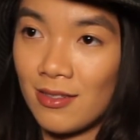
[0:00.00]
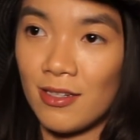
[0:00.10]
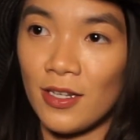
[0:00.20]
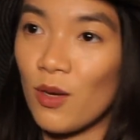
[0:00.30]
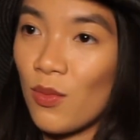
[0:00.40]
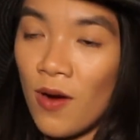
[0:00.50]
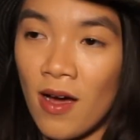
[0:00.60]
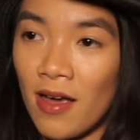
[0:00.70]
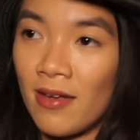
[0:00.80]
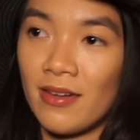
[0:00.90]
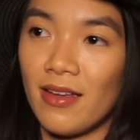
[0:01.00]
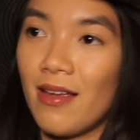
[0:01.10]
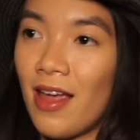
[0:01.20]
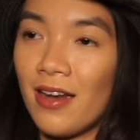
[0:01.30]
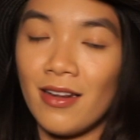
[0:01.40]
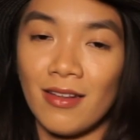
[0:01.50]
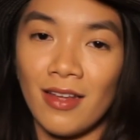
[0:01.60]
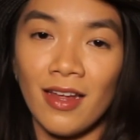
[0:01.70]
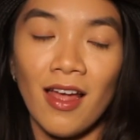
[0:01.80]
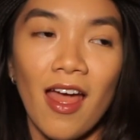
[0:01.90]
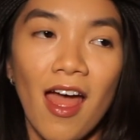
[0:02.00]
study abroad, anything,